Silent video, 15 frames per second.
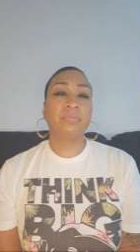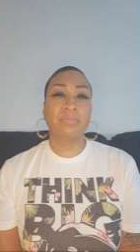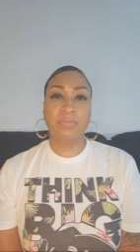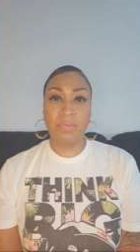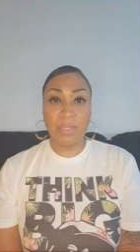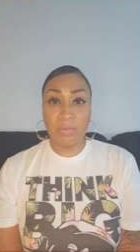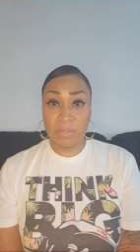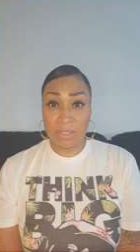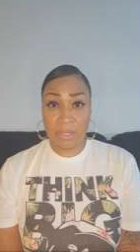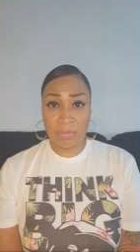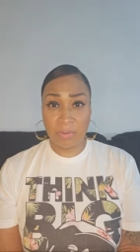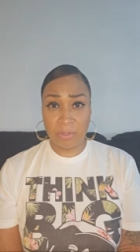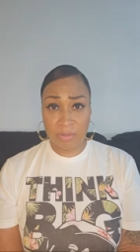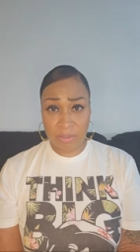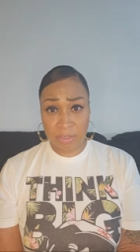be with that
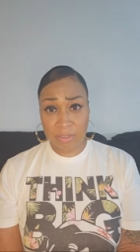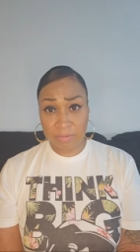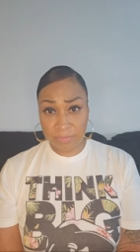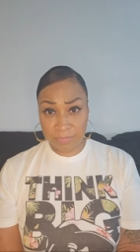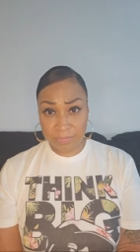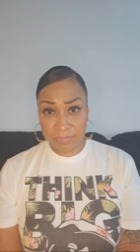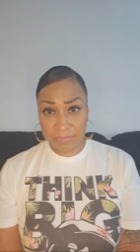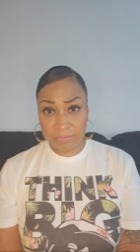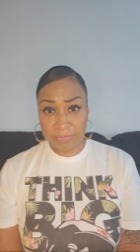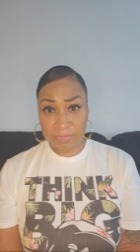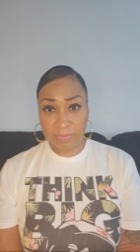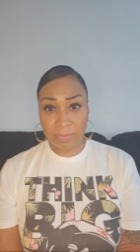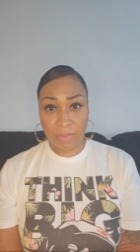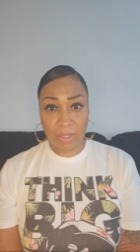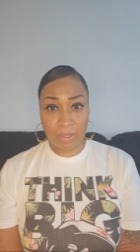person.
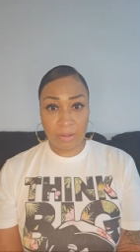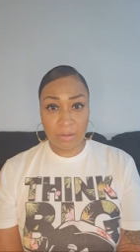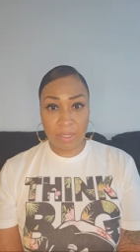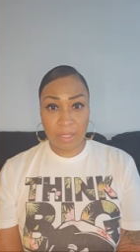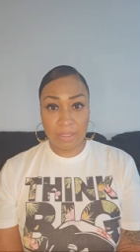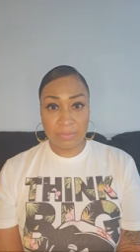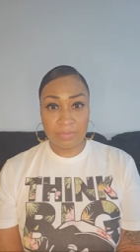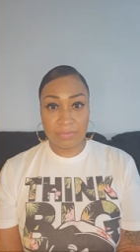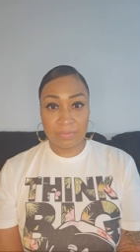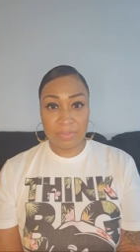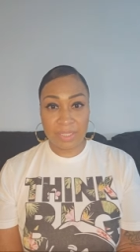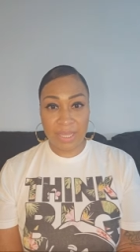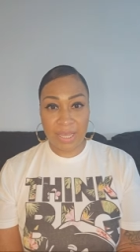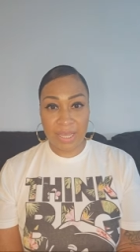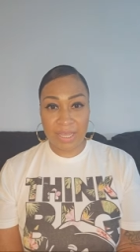Okay?
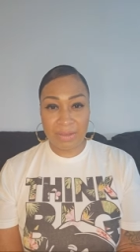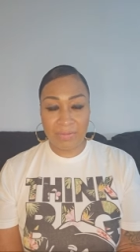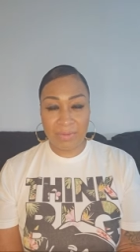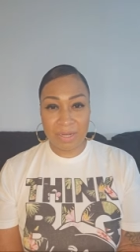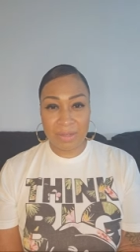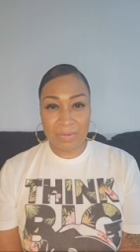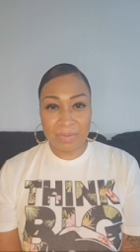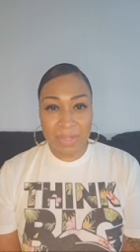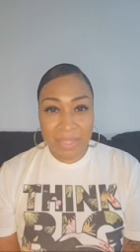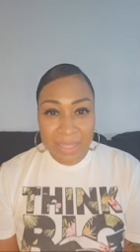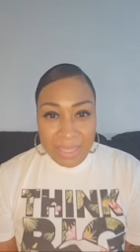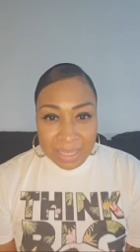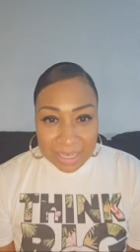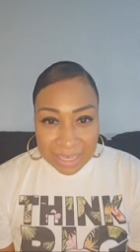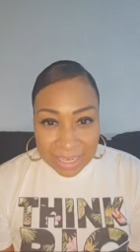Hey, what up?
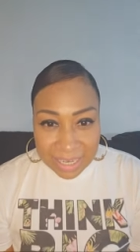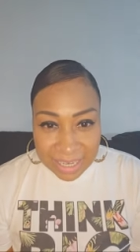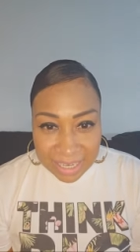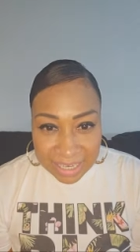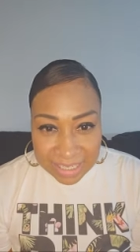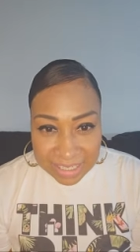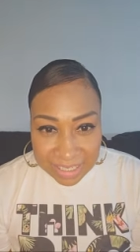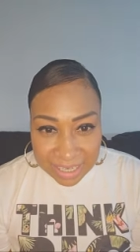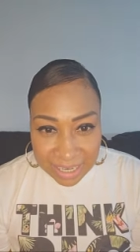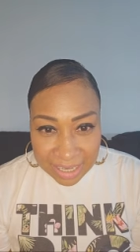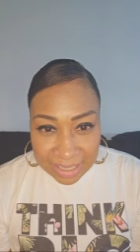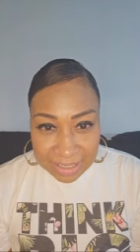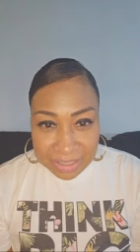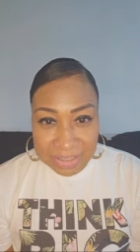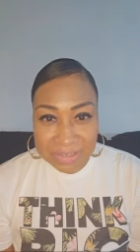Lazy
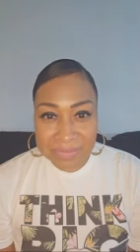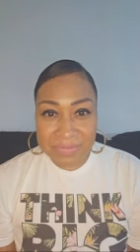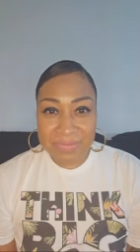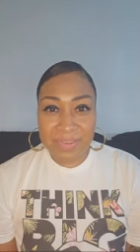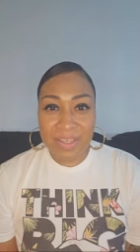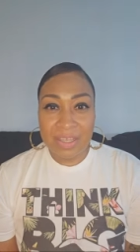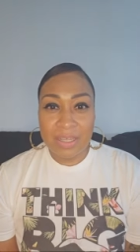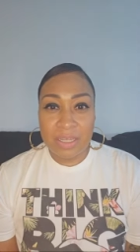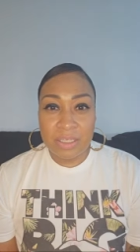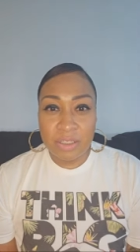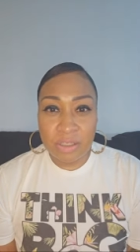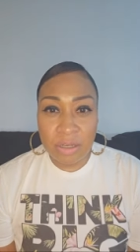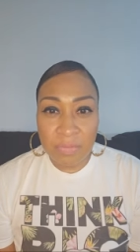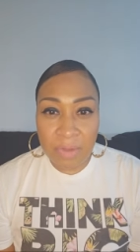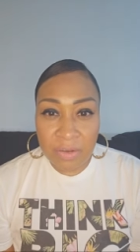Ellis
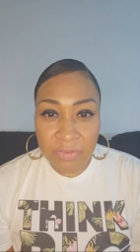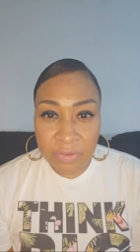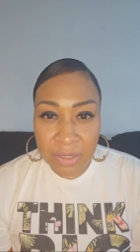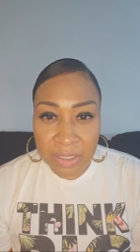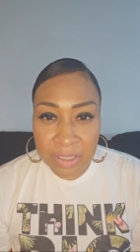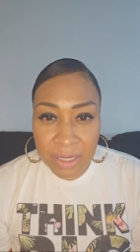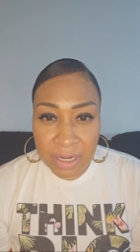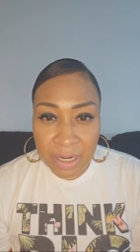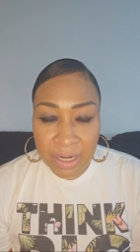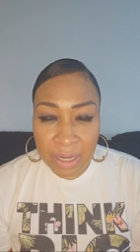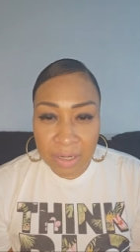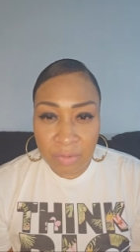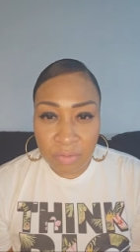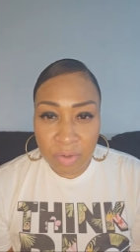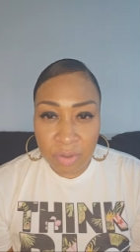told my friend that I
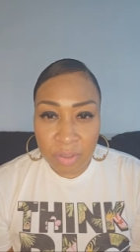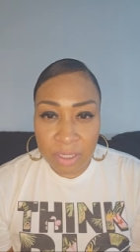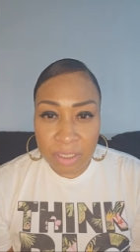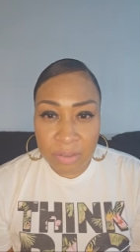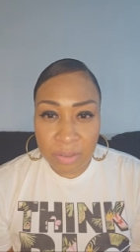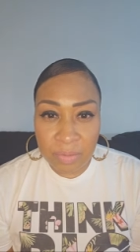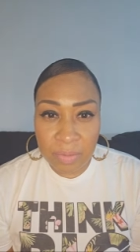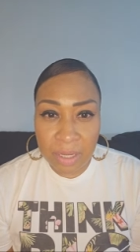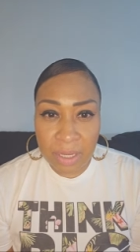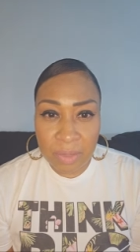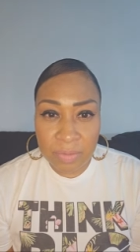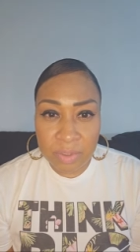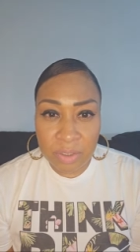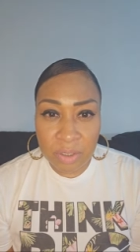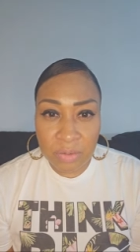got a Rolex on my
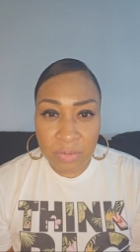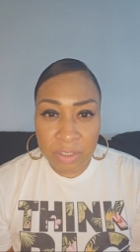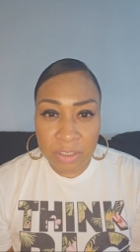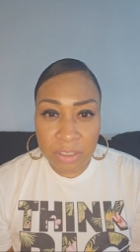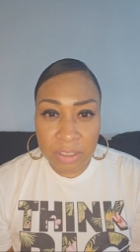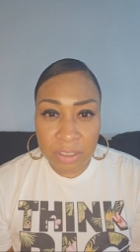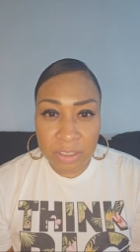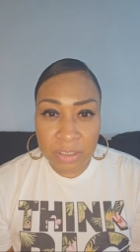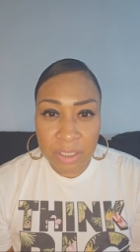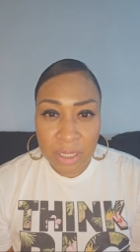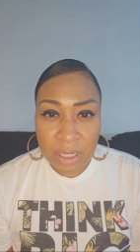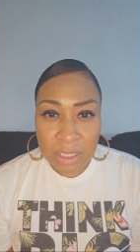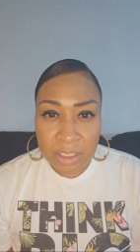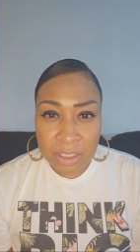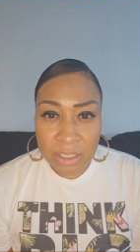Amazon wish list.
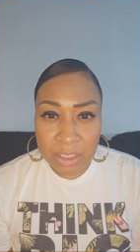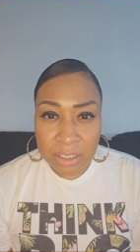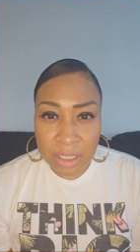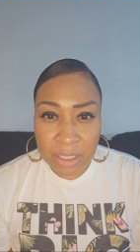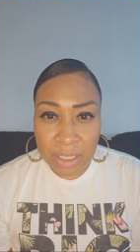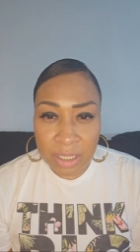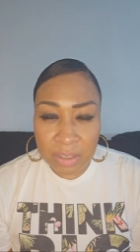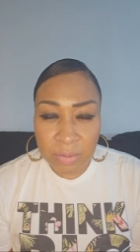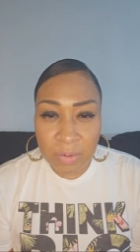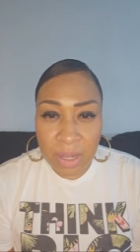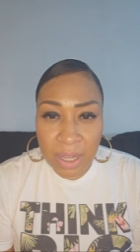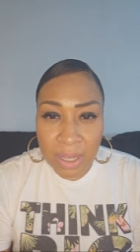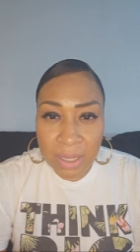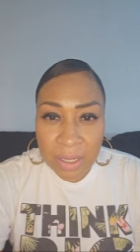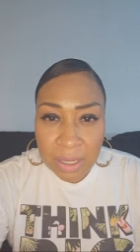She said that's
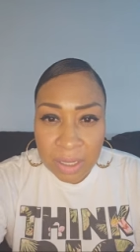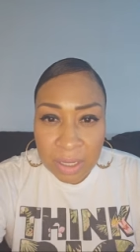why